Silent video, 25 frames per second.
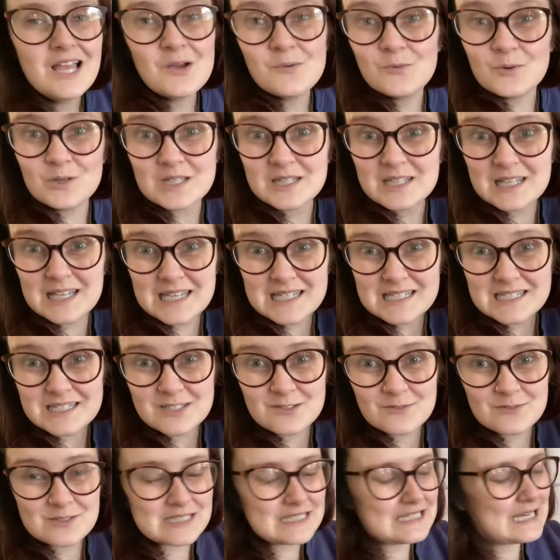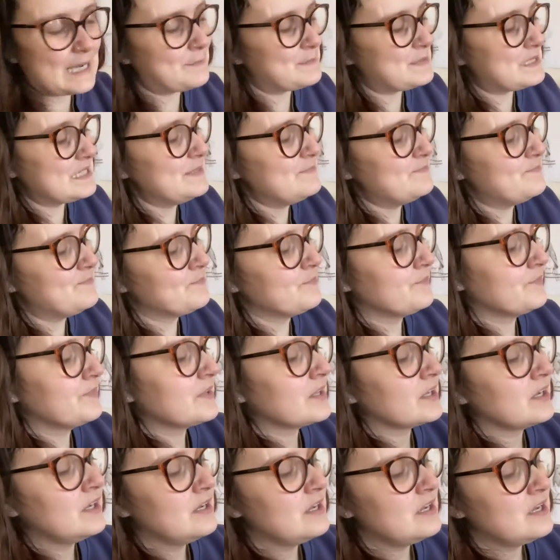One of the kids sort of nabbed it.
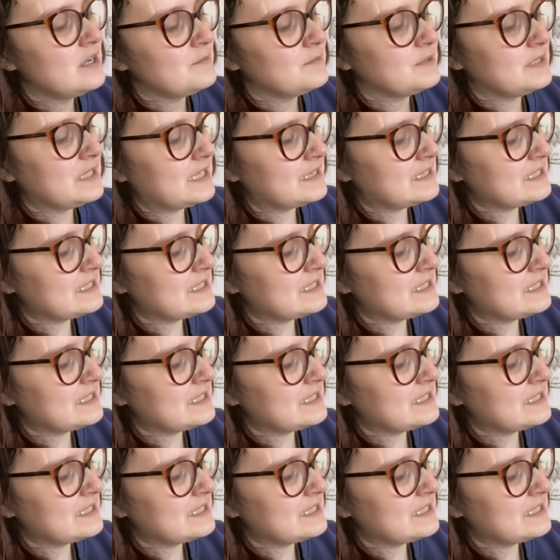But yeah,